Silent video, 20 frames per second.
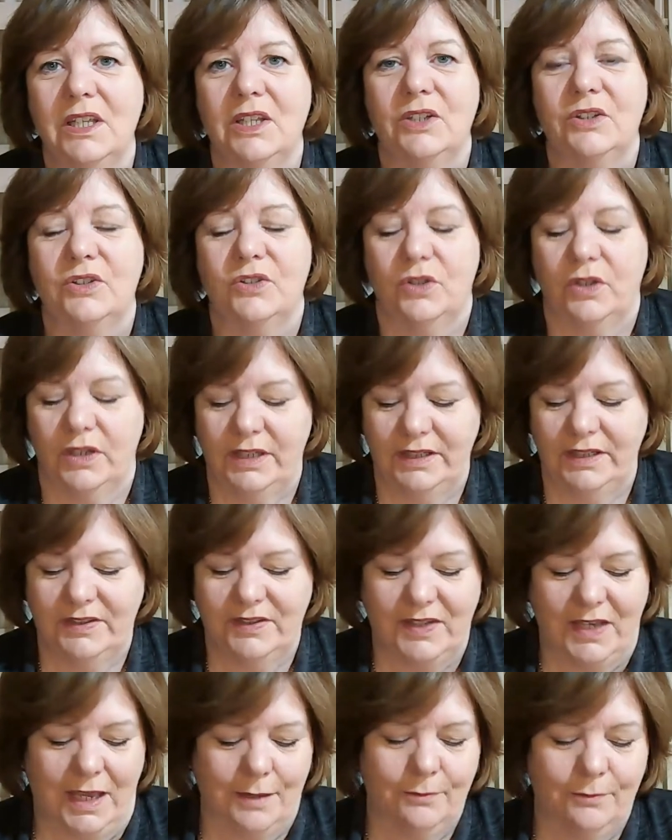So
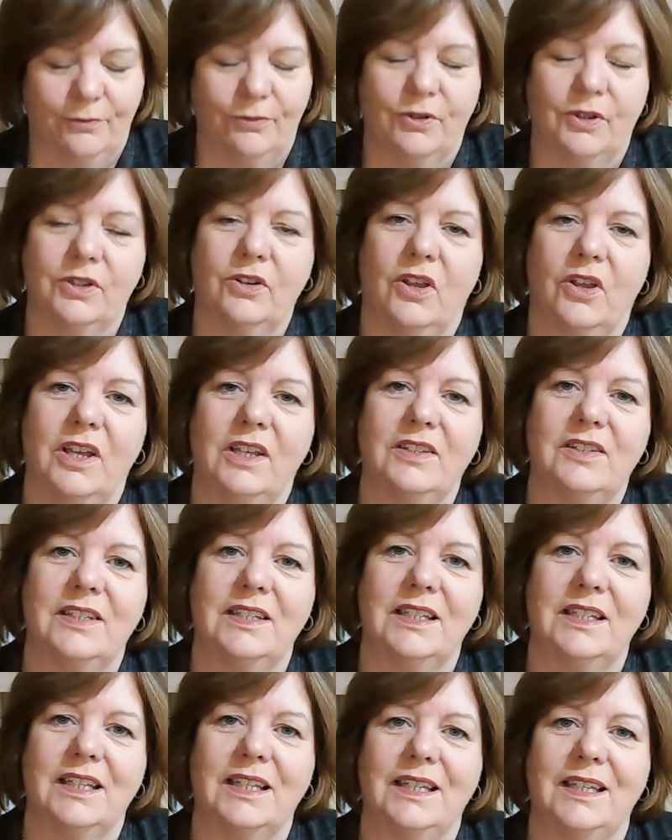let's aim for a nice
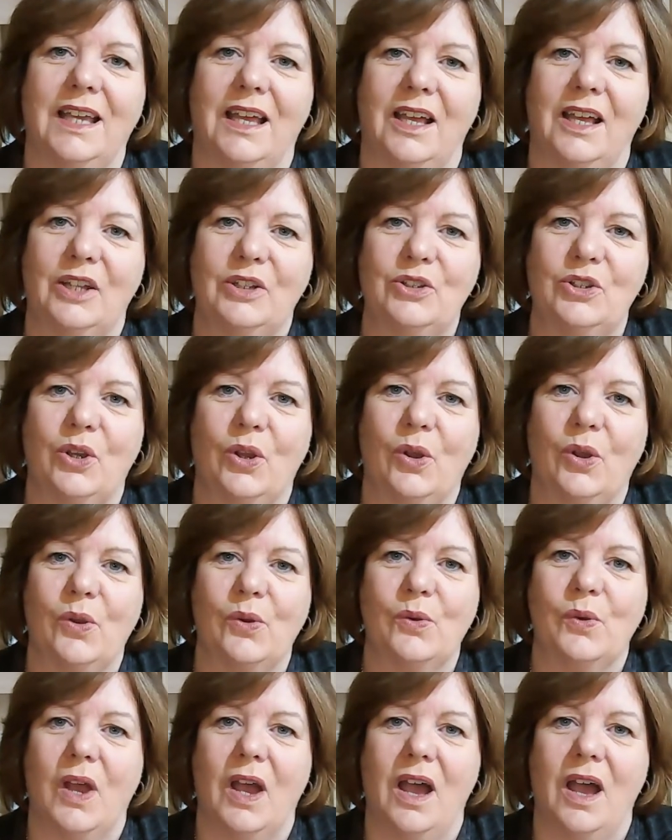
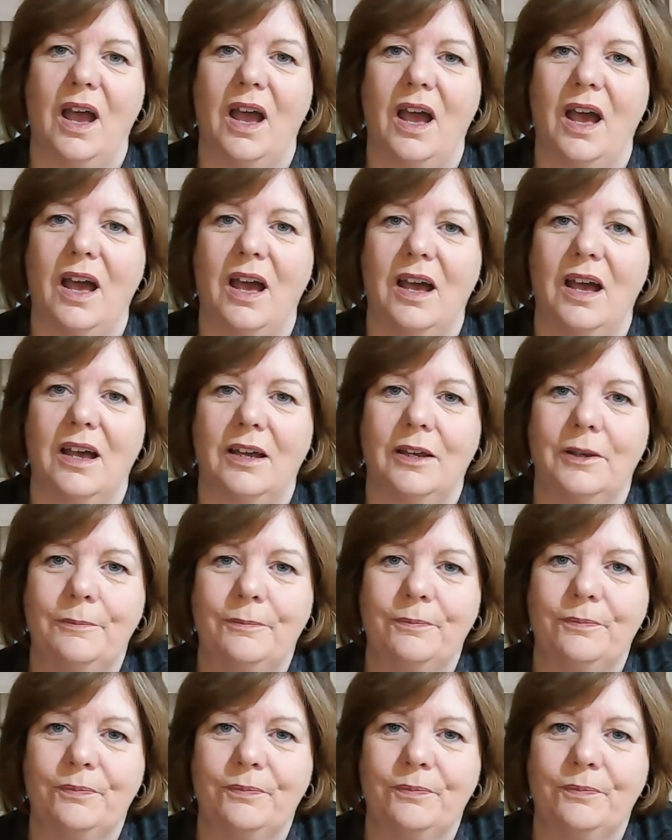legato R.